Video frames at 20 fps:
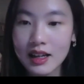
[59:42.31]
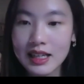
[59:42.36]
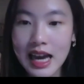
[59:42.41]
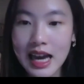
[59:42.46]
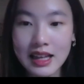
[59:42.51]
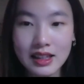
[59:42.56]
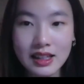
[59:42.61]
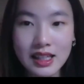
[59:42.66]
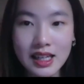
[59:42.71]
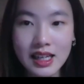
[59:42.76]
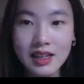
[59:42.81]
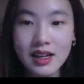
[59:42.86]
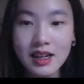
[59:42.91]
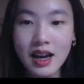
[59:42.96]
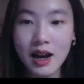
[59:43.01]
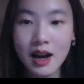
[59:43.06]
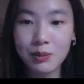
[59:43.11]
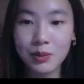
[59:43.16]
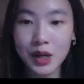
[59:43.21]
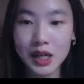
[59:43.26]
Kathleen,
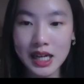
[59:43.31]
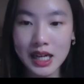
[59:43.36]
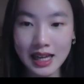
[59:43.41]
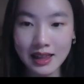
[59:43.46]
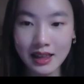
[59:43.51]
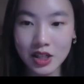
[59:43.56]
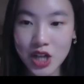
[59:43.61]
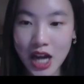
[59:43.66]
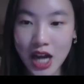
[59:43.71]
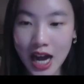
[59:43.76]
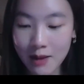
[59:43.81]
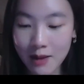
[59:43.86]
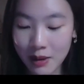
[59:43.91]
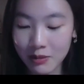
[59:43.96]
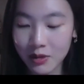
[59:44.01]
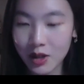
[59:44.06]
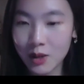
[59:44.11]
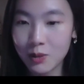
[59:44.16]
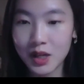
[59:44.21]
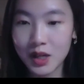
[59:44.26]
put it in the chat.
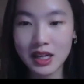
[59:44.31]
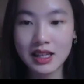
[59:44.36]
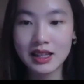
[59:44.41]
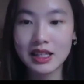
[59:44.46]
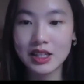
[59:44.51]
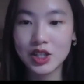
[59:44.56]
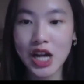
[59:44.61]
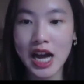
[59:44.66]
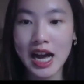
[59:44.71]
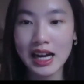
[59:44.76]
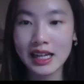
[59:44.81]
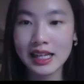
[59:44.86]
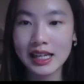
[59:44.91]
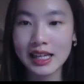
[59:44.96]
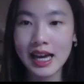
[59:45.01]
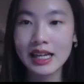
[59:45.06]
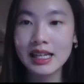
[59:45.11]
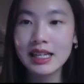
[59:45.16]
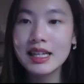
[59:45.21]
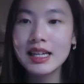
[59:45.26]
I'm going to put it in the chat
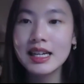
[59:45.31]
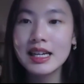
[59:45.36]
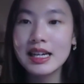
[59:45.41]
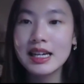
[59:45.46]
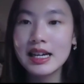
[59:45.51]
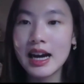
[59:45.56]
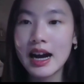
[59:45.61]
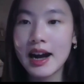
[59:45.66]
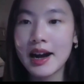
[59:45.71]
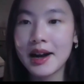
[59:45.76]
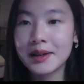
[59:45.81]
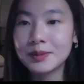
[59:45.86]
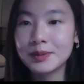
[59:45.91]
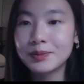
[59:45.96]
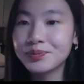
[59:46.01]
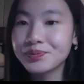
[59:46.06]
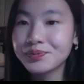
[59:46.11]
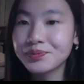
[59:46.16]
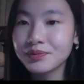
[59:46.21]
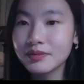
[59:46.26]
again.
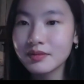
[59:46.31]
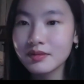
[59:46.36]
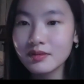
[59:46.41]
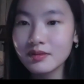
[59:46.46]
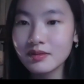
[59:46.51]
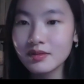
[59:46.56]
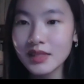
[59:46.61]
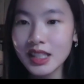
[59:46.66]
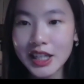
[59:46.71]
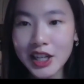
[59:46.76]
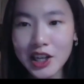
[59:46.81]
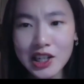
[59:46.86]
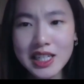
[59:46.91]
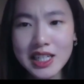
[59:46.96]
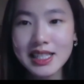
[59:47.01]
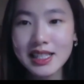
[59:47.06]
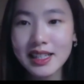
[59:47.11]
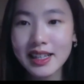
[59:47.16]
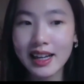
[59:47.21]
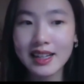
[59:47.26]
Um, Here it
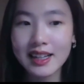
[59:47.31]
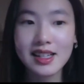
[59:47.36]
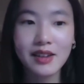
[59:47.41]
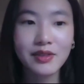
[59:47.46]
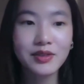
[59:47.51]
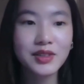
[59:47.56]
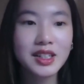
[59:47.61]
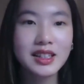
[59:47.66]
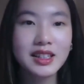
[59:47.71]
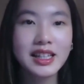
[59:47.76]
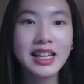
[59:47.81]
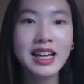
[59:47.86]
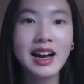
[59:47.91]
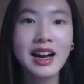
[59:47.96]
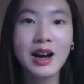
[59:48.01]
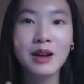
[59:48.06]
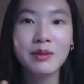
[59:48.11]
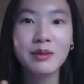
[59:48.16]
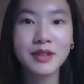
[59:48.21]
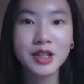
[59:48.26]
is again. Definitely
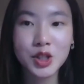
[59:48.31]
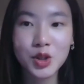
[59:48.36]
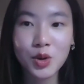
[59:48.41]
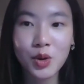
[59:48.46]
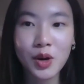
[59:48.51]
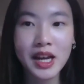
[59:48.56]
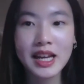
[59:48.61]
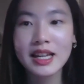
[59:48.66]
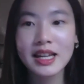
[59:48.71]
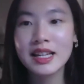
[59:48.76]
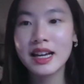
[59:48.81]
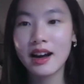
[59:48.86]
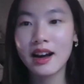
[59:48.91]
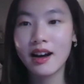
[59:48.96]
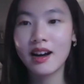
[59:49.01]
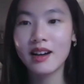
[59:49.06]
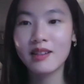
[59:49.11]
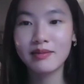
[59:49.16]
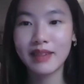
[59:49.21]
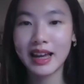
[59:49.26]
join
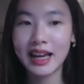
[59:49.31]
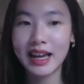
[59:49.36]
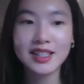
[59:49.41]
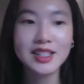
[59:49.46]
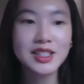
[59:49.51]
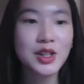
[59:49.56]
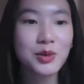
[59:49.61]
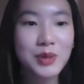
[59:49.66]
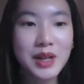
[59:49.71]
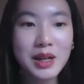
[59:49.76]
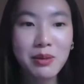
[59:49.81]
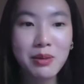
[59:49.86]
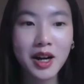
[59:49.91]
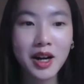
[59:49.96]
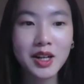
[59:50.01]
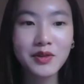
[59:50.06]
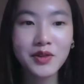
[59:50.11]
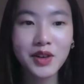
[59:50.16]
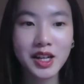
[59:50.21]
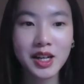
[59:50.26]
and be a
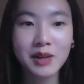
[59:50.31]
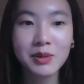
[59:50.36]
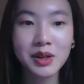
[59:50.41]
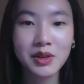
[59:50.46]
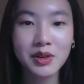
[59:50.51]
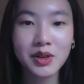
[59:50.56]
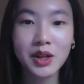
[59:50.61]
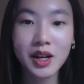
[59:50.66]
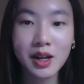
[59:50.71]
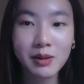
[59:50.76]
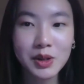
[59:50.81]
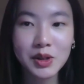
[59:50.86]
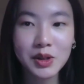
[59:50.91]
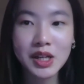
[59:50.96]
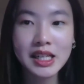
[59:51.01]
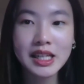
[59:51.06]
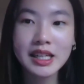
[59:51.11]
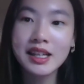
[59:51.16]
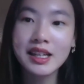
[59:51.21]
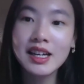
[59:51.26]
part of the
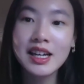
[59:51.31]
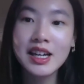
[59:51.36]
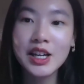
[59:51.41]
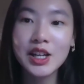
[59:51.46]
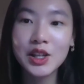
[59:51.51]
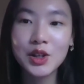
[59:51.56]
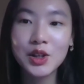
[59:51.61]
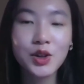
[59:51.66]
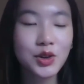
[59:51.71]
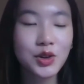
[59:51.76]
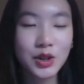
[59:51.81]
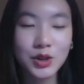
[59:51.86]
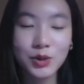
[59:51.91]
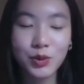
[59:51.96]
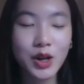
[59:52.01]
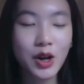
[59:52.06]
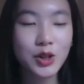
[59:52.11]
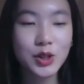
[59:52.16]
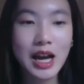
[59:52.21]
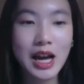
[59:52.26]
community.
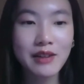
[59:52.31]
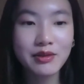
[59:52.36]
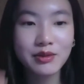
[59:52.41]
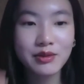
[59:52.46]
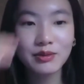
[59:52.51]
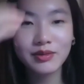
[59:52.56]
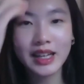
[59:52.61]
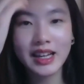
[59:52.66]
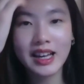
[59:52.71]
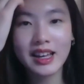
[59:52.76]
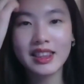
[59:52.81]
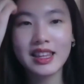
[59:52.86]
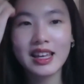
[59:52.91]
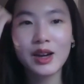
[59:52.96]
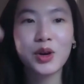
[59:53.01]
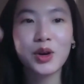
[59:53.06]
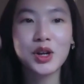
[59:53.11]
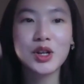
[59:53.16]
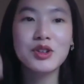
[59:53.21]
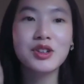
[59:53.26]
We also have like a
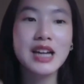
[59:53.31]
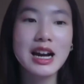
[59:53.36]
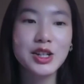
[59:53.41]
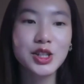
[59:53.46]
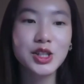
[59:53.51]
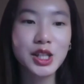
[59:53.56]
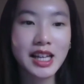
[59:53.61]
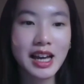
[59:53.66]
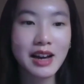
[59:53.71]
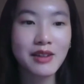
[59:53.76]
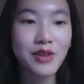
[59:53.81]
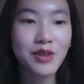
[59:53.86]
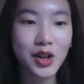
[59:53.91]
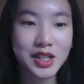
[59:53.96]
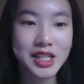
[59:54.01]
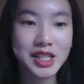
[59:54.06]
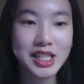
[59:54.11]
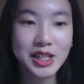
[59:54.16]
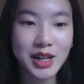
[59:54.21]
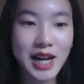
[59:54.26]
thing where you can actually get
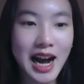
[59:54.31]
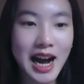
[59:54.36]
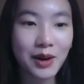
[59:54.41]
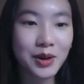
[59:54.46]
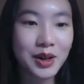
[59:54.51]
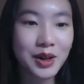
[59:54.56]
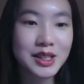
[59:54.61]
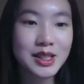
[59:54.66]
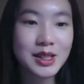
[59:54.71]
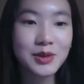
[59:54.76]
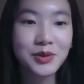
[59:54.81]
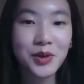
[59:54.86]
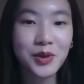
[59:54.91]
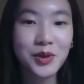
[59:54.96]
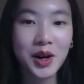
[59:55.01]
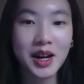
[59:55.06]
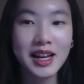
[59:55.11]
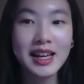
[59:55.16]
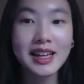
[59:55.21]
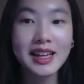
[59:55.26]
volunteer hours
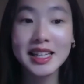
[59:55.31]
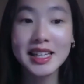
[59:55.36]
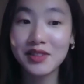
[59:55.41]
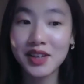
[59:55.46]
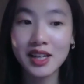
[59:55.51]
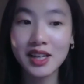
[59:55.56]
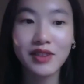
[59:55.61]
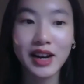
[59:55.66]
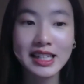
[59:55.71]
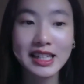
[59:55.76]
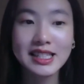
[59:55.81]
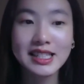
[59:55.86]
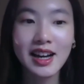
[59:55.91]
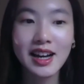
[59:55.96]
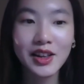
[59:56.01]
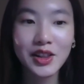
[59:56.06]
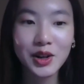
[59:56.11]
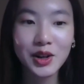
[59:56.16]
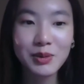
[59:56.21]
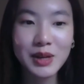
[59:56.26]
for giving advice
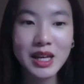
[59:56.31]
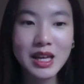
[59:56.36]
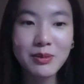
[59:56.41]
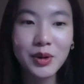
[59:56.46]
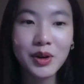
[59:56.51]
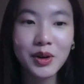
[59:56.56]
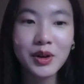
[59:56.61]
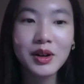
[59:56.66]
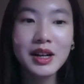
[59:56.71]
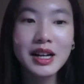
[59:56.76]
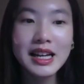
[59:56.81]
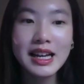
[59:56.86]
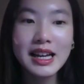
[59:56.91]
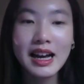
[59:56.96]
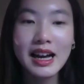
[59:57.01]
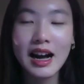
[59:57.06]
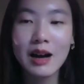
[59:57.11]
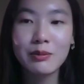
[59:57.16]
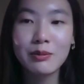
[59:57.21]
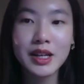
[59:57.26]
to other people
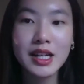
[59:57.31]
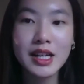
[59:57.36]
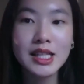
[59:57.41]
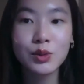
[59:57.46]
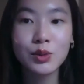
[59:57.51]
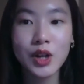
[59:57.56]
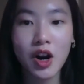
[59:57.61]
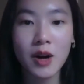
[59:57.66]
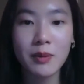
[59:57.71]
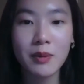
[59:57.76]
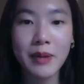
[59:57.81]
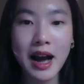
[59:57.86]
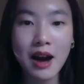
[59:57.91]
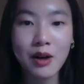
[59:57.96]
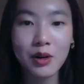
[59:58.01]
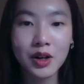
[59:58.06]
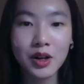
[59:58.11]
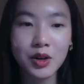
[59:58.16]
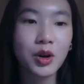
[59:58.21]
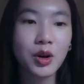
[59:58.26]
because we are
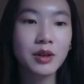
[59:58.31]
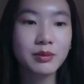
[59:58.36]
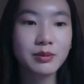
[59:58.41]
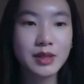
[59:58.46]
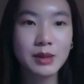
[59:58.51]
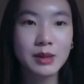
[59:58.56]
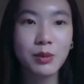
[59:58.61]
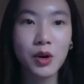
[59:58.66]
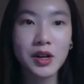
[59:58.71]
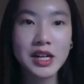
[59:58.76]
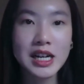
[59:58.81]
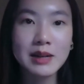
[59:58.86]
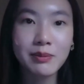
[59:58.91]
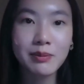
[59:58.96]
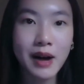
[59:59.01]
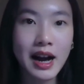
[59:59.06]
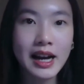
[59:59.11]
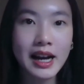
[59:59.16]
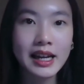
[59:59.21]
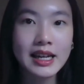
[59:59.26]
powered or supported
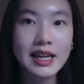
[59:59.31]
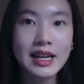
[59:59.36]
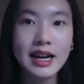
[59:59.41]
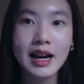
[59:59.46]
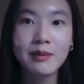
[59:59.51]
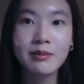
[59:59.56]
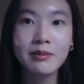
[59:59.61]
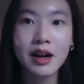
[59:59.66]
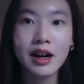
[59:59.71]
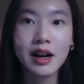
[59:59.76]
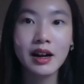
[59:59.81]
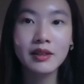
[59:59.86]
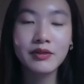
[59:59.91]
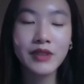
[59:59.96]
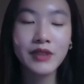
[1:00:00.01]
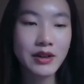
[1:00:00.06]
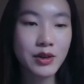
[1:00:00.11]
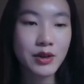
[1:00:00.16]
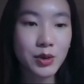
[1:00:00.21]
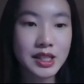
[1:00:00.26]
by a
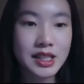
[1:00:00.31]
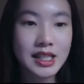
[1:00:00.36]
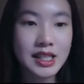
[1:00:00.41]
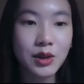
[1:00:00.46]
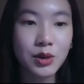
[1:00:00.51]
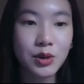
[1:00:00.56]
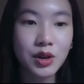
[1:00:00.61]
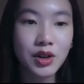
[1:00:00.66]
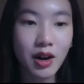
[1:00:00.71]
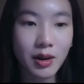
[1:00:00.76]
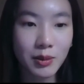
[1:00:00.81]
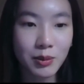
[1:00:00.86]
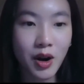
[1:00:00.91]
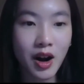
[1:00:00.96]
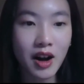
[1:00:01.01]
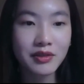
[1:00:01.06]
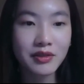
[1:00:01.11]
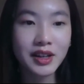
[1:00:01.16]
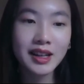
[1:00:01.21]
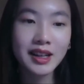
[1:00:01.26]
501(c)(3)
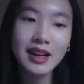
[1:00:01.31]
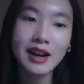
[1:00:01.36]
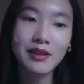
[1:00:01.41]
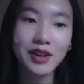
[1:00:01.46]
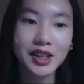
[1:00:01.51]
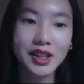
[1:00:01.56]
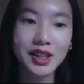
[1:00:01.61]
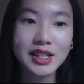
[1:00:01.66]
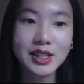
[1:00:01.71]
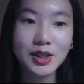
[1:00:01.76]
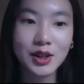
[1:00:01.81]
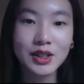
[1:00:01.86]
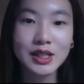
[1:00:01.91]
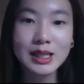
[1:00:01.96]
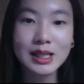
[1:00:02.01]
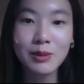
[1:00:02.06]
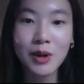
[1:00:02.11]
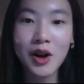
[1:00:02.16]
nonprofit. Everything starts